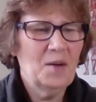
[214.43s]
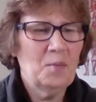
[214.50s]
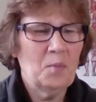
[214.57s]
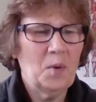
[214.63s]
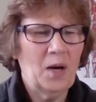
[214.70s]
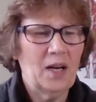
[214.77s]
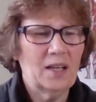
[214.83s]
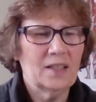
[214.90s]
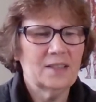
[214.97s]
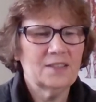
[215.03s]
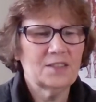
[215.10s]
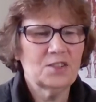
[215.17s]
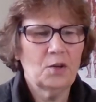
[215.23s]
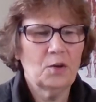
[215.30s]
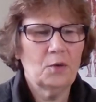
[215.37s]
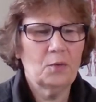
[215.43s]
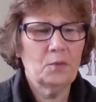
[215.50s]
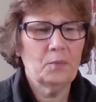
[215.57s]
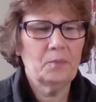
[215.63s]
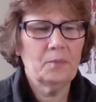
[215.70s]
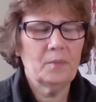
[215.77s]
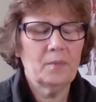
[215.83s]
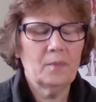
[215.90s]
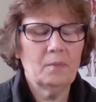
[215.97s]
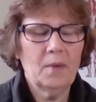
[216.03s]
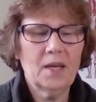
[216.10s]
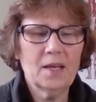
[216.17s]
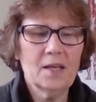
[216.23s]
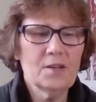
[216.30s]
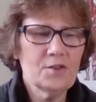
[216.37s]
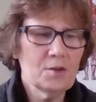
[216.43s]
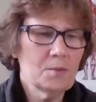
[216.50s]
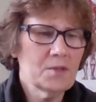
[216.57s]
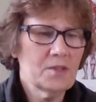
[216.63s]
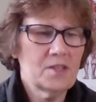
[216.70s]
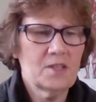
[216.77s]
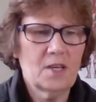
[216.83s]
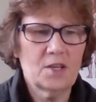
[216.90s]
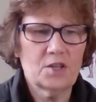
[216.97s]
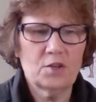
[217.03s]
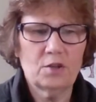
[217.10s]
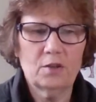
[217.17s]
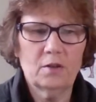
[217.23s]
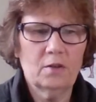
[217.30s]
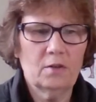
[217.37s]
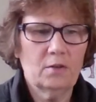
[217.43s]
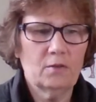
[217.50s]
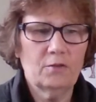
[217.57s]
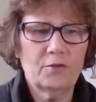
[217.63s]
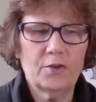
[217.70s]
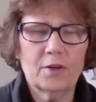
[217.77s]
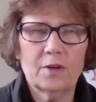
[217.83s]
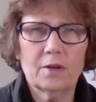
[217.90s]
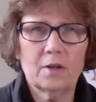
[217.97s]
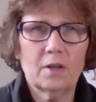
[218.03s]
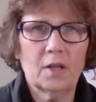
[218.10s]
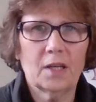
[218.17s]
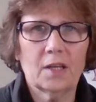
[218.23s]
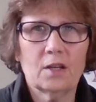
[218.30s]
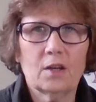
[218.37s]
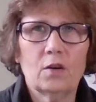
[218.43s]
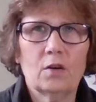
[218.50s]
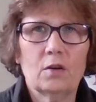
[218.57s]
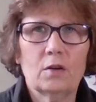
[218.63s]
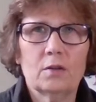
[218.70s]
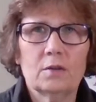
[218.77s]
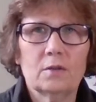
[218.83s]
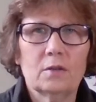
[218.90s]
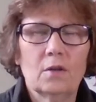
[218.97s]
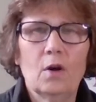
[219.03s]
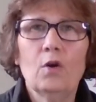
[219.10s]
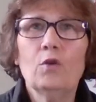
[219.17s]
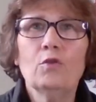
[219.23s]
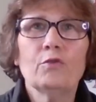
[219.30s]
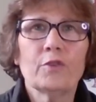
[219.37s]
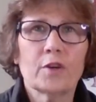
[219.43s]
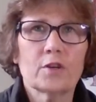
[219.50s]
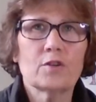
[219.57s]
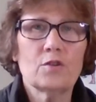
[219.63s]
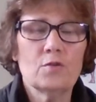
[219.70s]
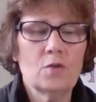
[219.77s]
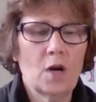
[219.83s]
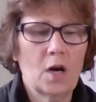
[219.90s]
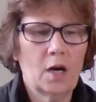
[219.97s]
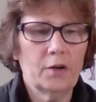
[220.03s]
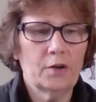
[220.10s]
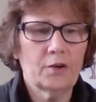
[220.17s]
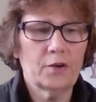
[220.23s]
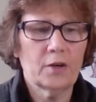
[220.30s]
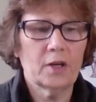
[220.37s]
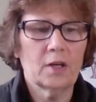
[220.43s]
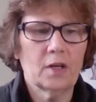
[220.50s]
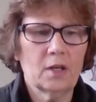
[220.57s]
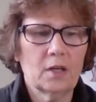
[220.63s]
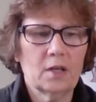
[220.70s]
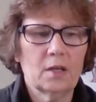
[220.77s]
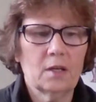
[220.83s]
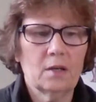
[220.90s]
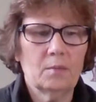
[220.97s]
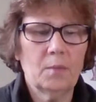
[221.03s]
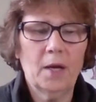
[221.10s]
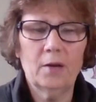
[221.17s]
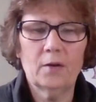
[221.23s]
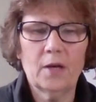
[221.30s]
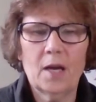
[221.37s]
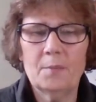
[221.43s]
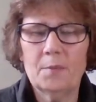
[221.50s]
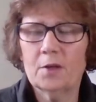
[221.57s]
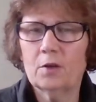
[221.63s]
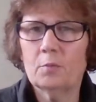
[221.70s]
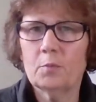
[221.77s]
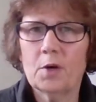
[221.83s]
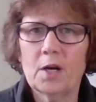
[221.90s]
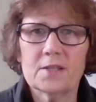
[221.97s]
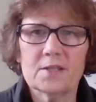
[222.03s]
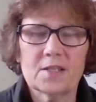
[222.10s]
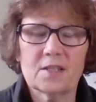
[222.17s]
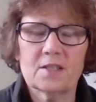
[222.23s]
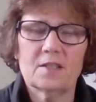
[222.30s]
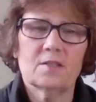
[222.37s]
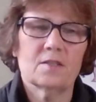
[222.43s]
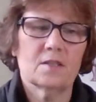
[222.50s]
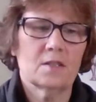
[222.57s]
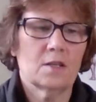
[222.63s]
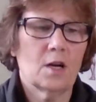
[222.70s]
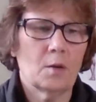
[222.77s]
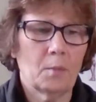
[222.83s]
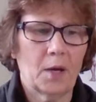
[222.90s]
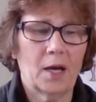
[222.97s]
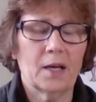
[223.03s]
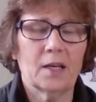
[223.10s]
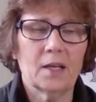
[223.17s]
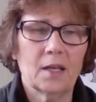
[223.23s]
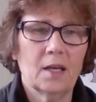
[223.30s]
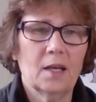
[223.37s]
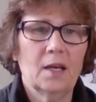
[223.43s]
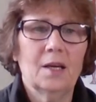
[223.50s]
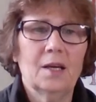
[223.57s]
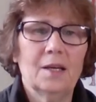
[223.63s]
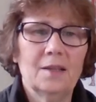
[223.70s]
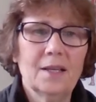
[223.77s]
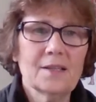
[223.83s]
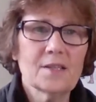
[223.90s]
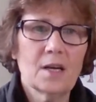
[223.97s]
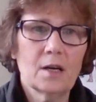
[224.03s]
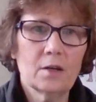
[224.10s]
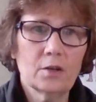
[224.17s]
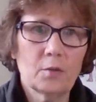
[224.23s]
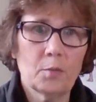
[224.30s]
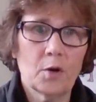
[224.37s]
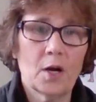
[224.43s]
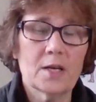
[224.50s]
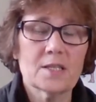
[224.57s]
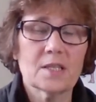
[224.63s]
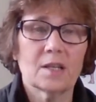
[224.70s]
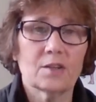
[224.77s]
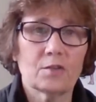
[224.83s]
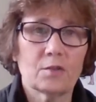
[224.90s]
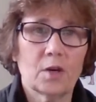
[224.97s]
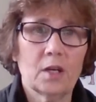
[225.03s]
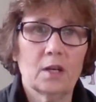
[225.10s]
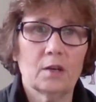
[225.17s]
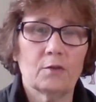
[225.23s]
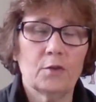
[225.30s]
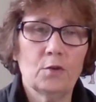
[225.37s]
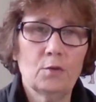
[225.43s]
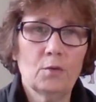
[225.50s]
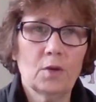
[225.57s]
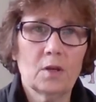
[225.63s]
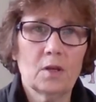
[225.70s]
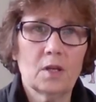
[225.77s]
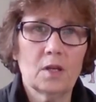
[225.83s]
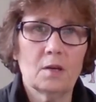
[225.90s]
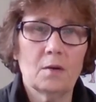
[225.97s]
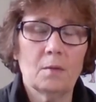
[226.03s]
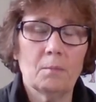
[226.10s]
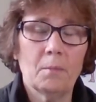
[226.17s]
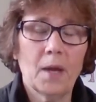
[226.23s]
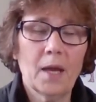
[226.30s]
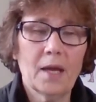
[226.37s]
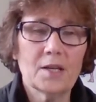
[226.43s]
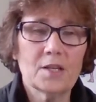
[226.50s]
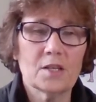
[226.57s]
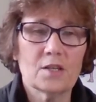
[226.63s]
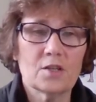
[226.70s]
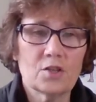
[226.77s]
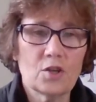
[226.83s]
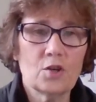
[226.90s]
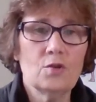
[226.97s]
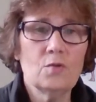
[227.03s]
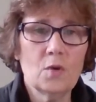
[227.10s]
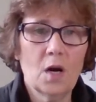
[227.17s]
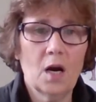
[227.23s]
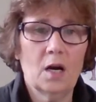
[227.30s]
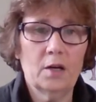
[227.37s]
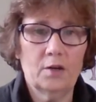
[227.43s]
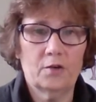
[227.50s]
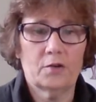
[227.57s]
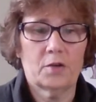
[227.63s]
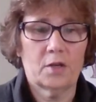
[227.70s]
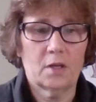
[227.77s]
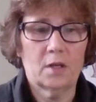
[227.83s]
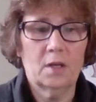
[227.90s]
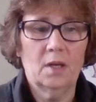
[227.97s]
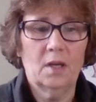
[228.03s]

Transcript: But so magnesium is essential for like over 200 biochemical processes in our body. And that's hard to process, right? If you can imagine 200